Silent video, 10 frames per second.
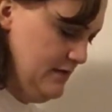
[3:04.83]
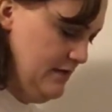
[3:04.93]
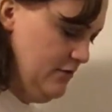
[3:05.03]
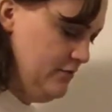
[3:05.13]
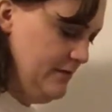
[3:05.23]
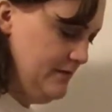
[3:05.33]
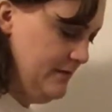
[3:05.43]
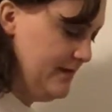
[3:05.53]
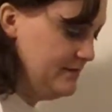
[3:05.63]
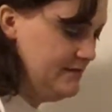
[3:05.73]
I don't really,
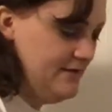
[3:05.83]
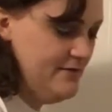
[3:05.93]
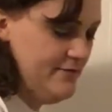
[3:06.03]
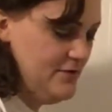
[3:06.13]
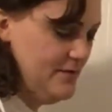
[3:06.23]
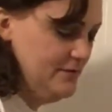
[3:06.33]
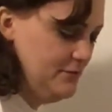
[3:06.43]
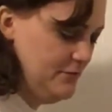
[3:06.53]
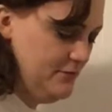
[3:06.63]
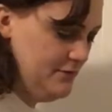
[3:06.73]
like I said, I've never done this
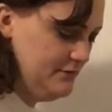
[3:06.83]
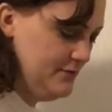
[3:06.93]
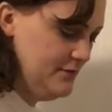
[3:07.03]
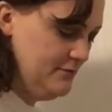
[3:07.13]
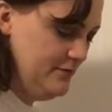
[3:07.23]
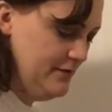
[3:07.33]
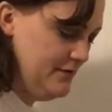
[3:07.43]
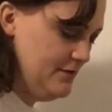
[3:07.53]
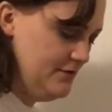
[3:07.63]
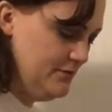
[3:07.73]
before, so I don't really
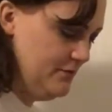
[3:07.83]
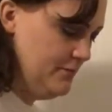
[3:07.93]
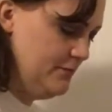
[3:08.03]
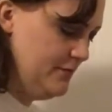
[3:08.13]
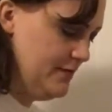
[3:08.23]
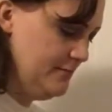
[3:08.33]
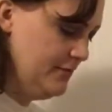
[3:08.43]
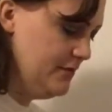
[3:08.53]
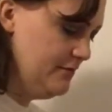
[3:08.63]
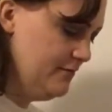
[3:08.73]
know what I'm
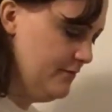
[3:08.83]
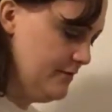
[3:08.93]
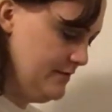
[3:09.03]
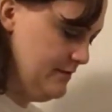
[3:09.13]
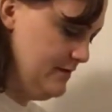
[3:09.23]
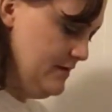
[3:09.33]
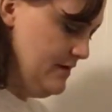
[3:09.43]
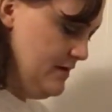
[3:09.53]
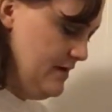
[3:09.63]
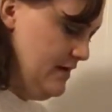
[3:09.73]
looking for.
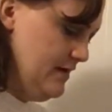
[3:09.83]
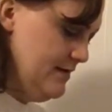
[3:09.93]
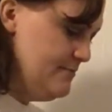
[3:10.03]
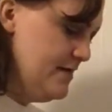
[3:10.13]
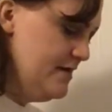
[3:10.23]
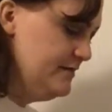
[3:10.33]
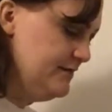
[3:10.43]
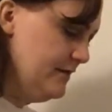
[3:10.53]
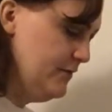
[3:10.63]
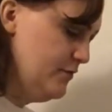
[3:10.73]
But it
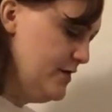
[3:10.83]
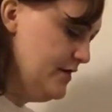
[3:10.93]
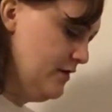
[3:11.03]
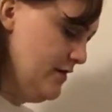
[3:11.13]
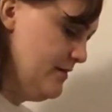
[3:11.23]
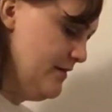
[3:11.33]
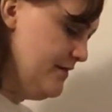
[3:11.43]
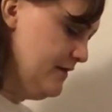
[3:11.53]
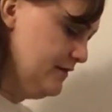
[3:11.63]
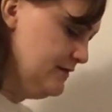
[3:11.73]
is a little bit on the
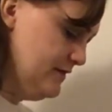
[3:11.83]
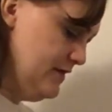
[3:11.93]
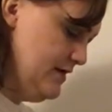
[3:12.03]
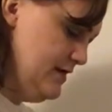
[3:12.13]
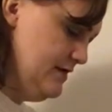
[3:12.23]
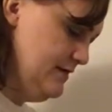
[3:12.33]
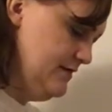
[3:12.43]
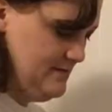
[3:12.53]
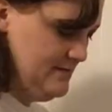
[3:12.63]
thick side.